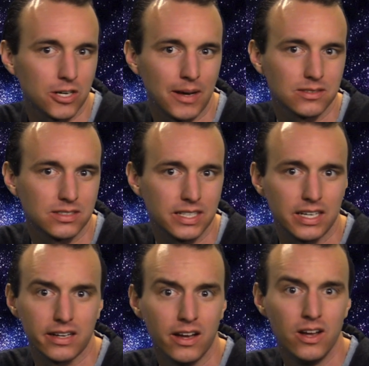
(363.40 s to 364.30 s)
about
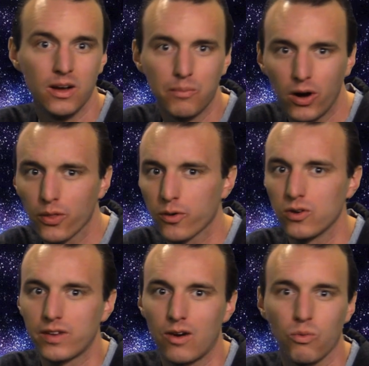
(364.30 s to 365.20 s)
sin, Paul
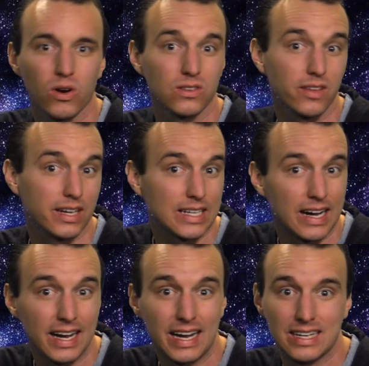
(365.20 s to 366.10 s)
throws out words like
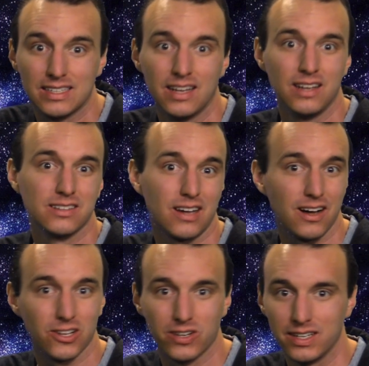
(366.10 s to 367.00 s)
kind,
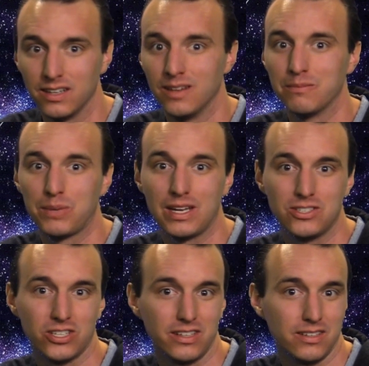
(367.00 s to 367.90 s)
tolerant,
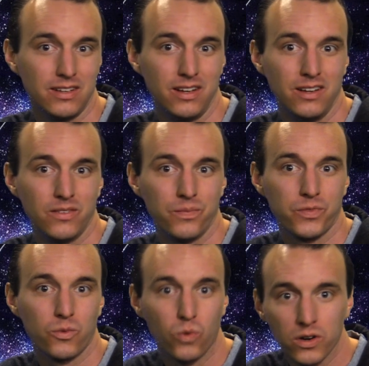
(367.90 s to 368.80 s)
patient.
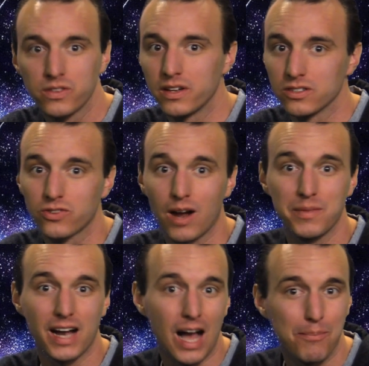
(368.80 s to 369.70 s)
Words that describe
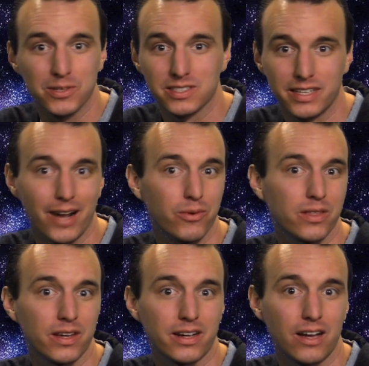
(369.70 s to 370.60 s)
the opposite how we
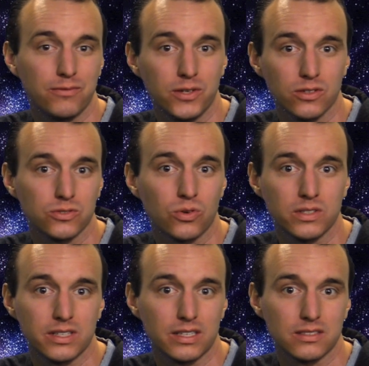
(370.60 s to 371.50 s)
think God feels
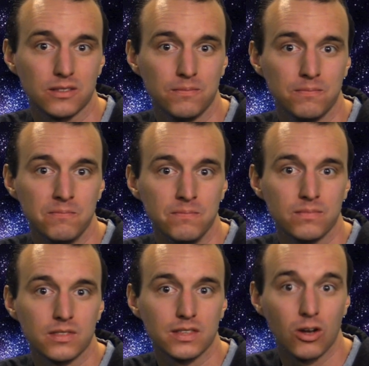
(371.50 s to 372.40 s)
towards us.
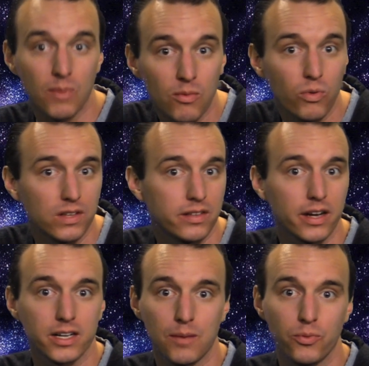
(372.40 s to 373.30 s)
Now remember we said
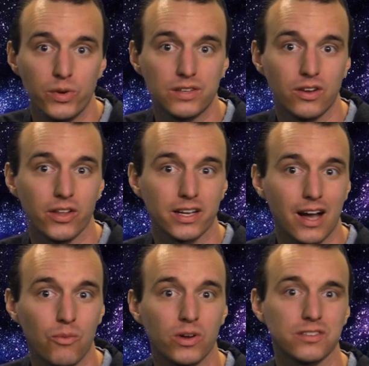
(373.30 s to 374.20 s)
a couple weeks ago that
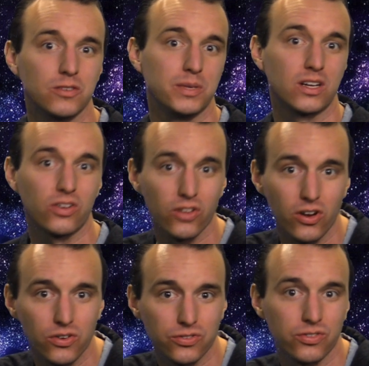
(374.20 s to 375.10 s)
God wants to be
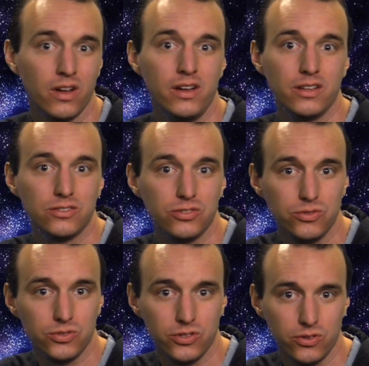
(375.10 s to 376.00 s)
close
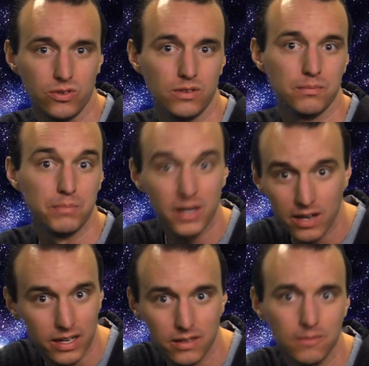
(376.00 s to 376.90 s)
to you,
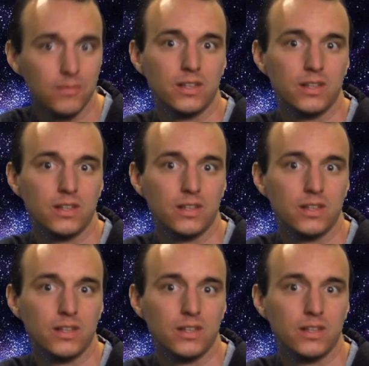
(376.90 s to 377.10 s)
period.